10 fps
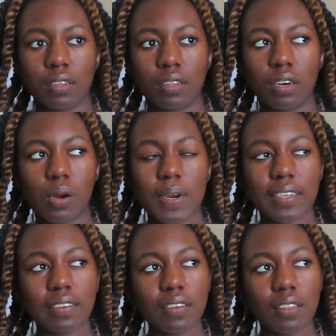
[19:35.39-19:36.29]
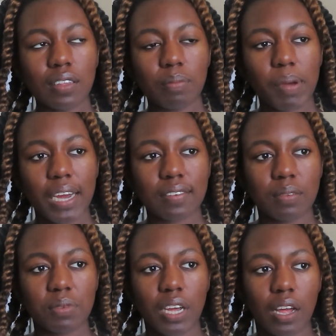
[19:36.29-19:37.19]
I still think back
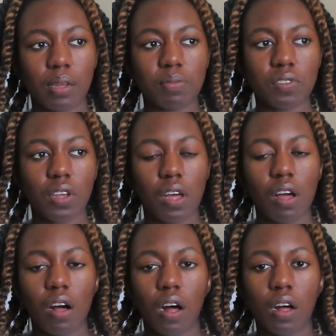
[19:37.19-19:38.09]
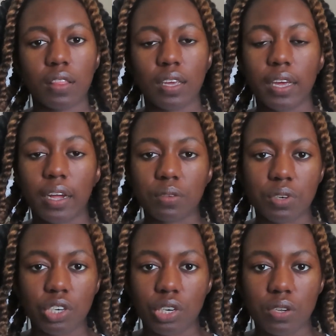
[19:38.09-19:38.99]
sometimes on the gallery
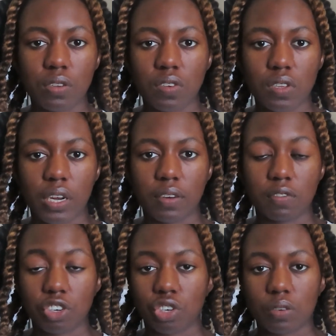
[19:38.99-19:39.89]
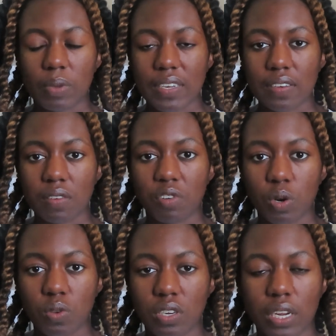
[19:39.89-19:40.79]
shows that I envisioned myself
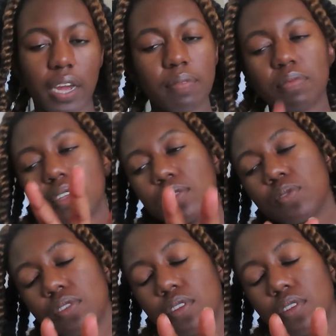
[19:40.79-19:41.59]
hosting. This was